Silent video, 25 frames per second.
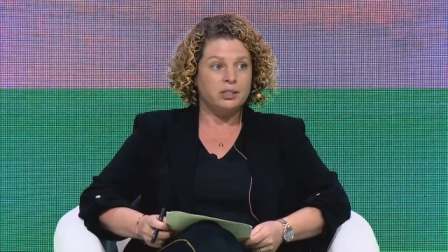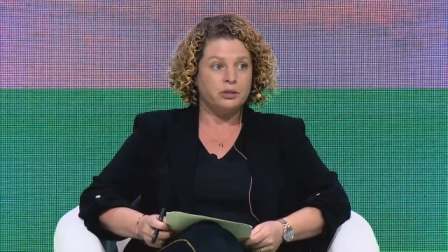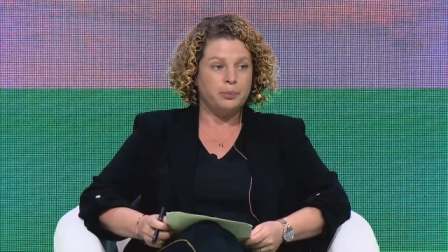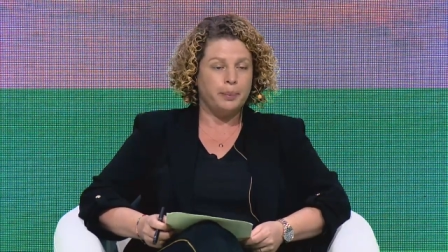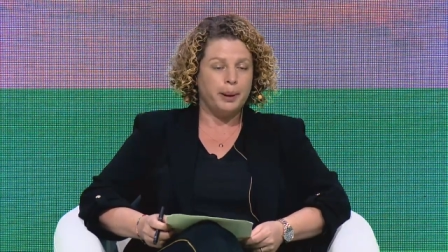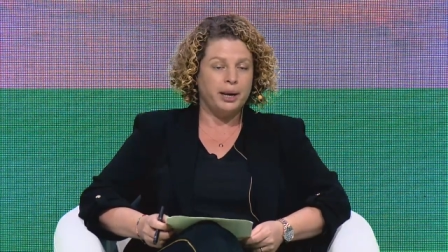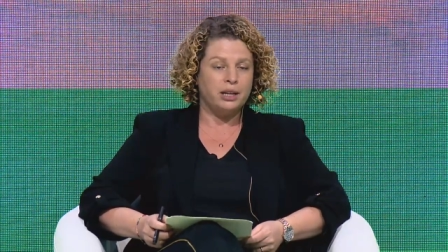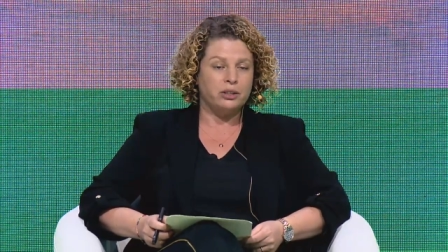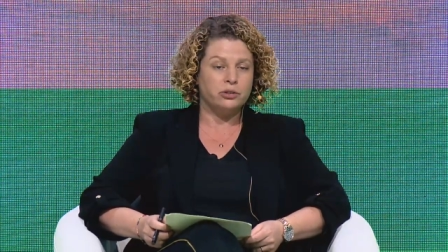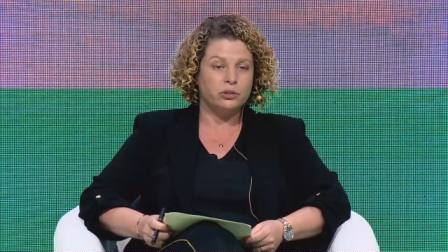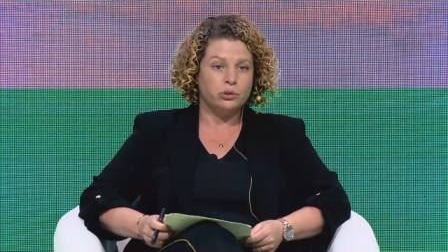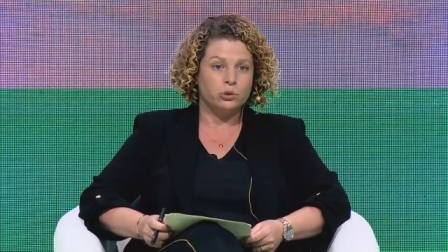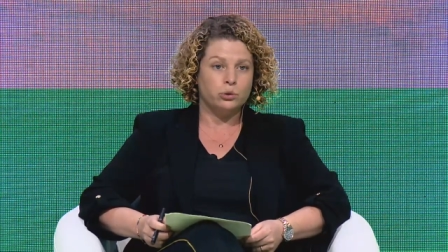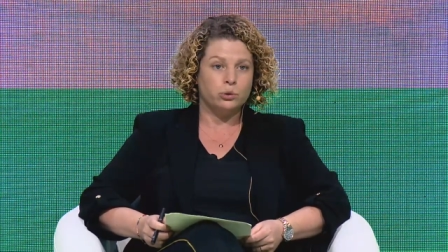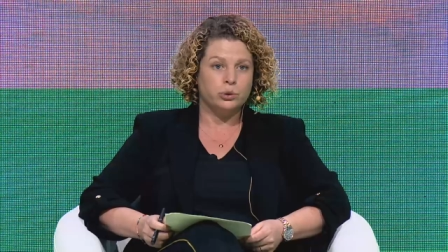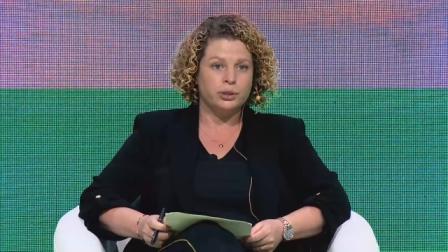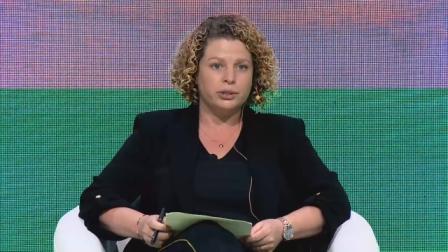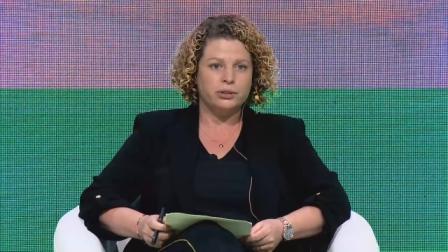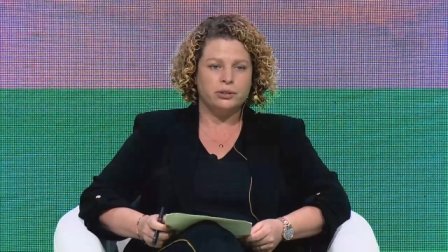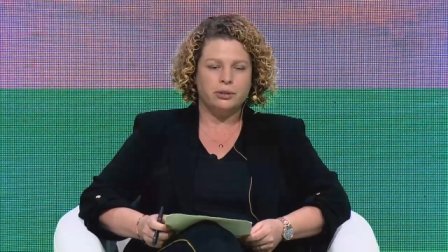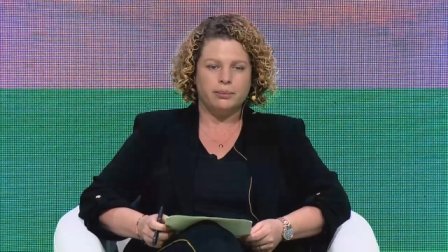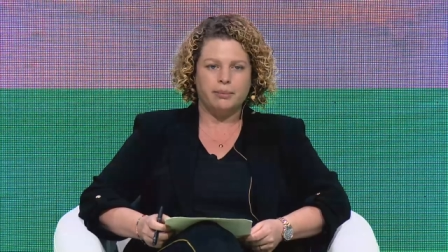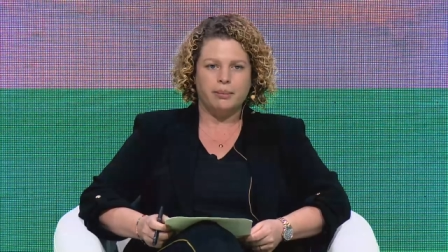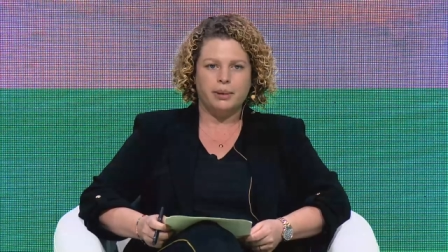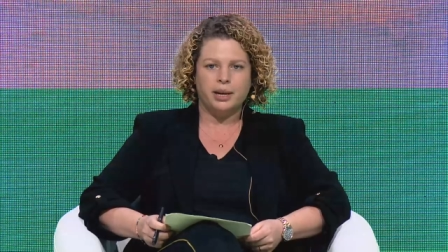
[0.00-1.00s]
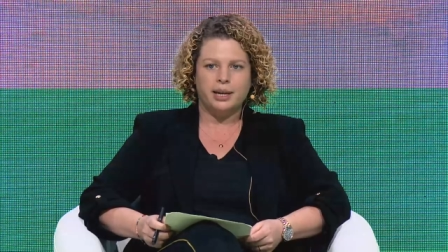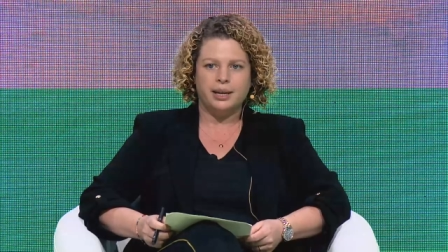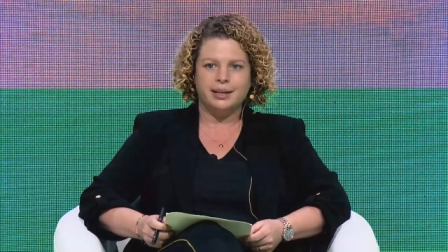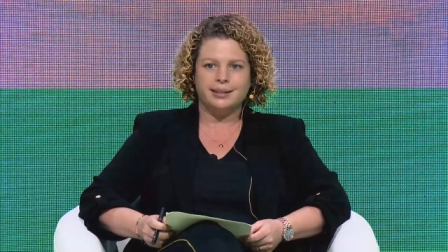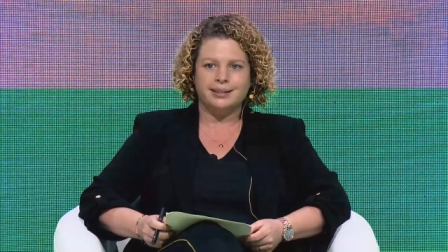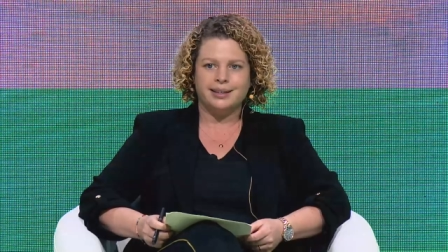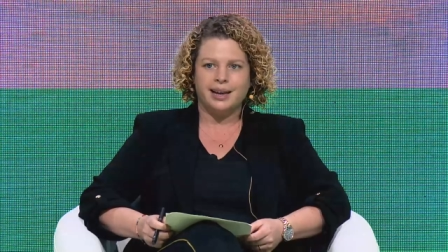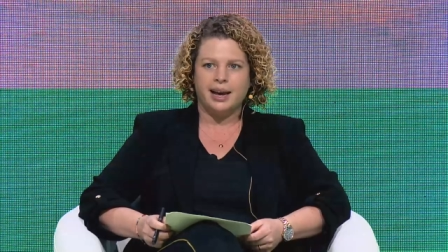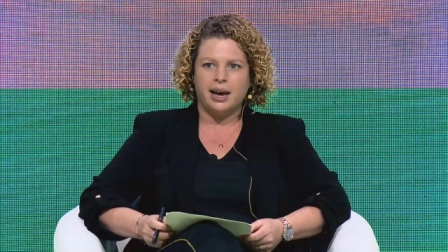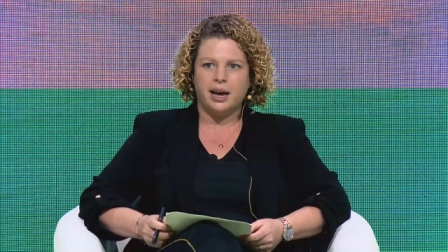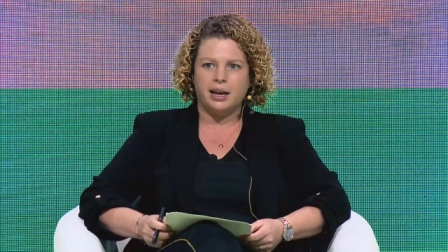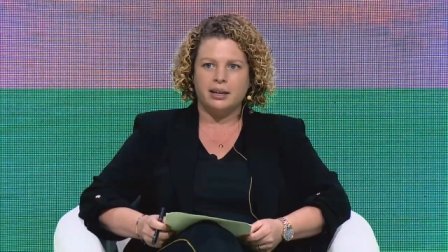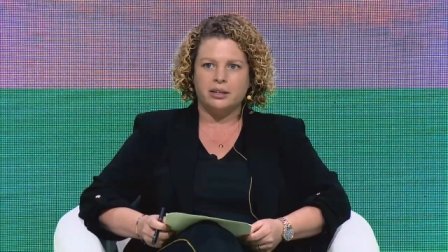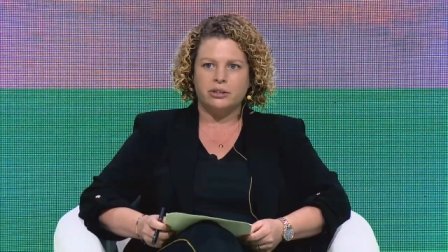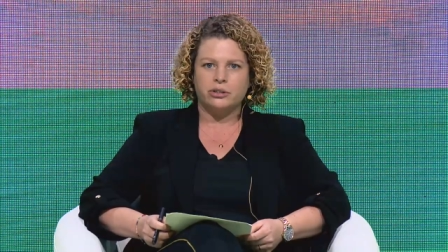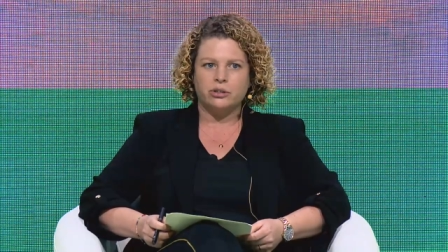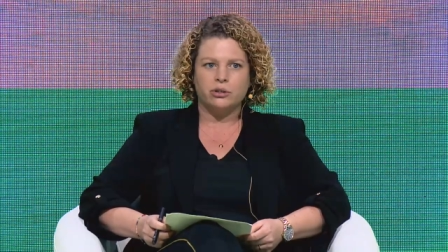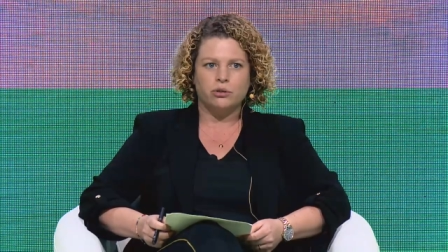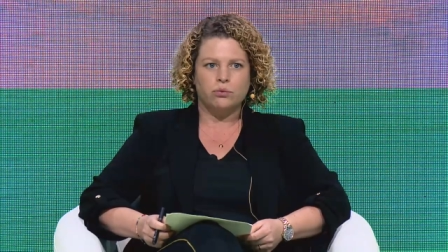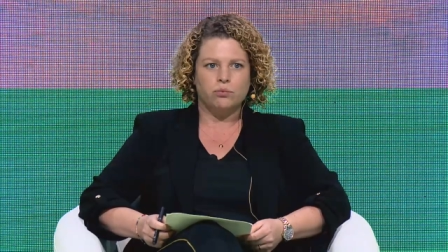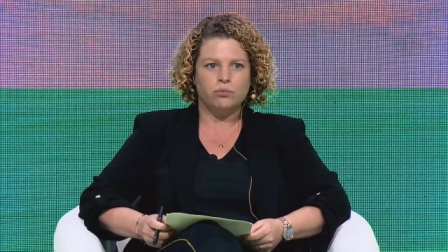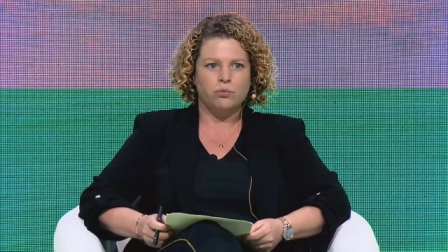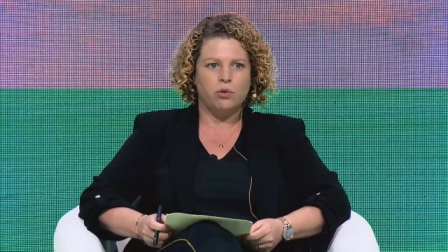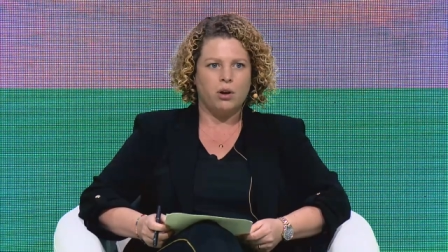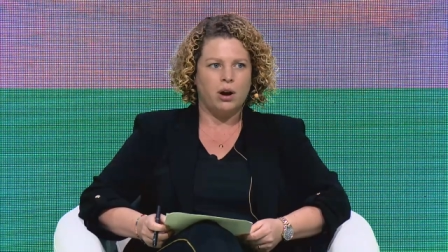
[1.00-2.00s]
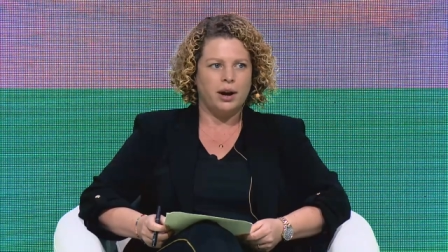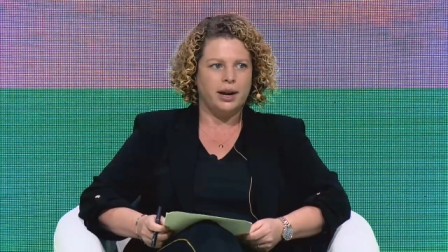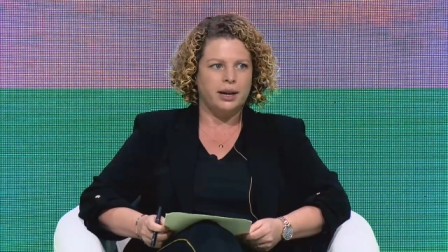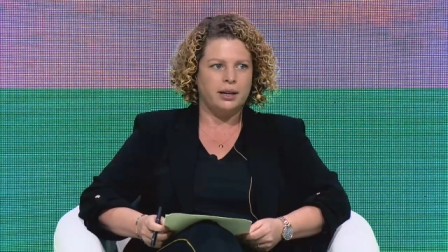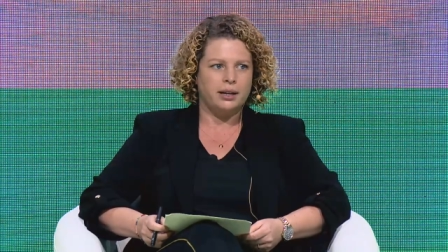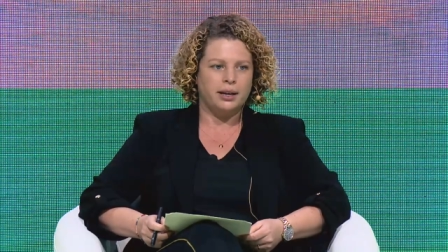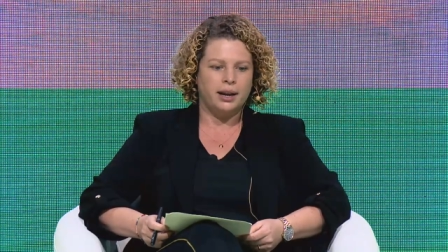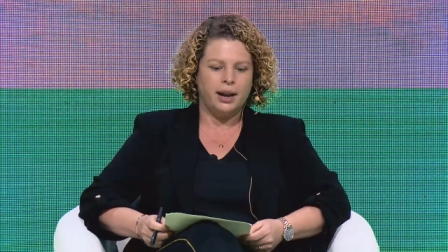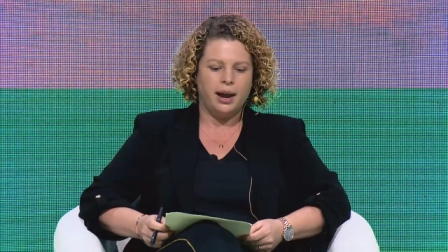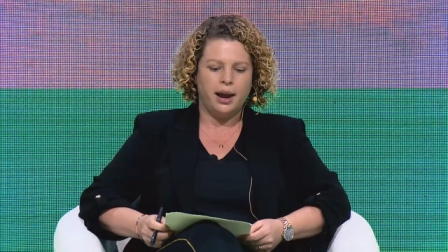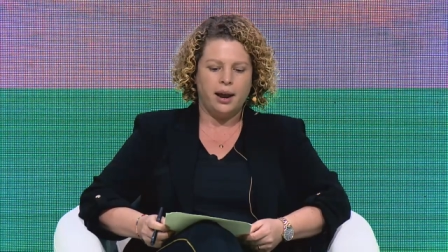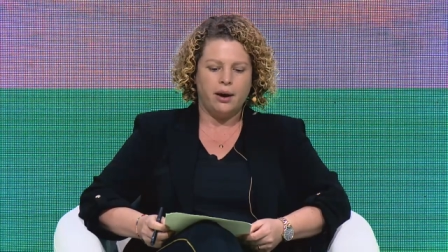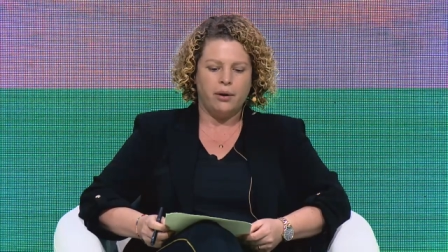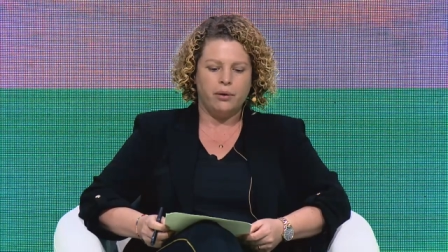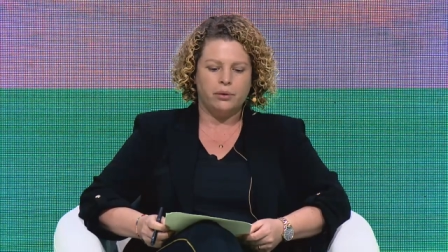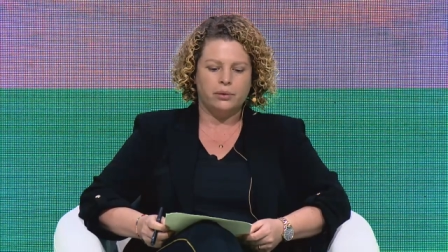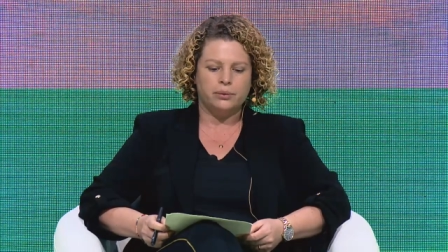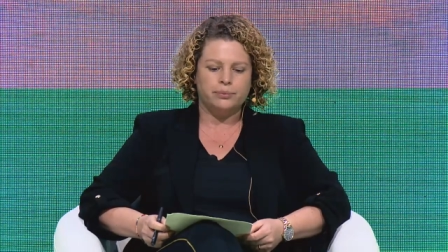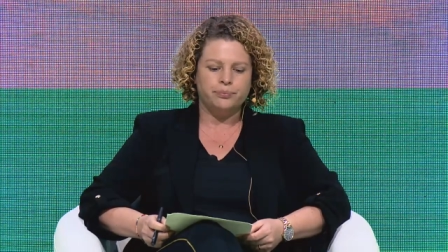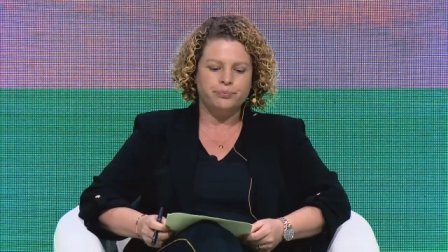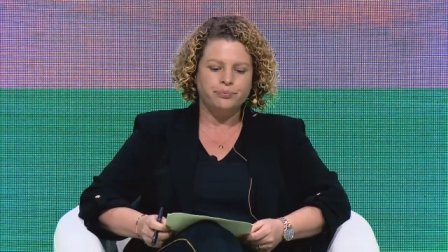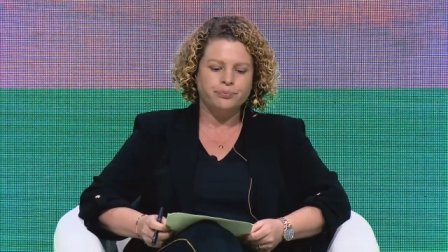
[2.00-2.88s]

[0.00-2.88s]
space tourism is at right now.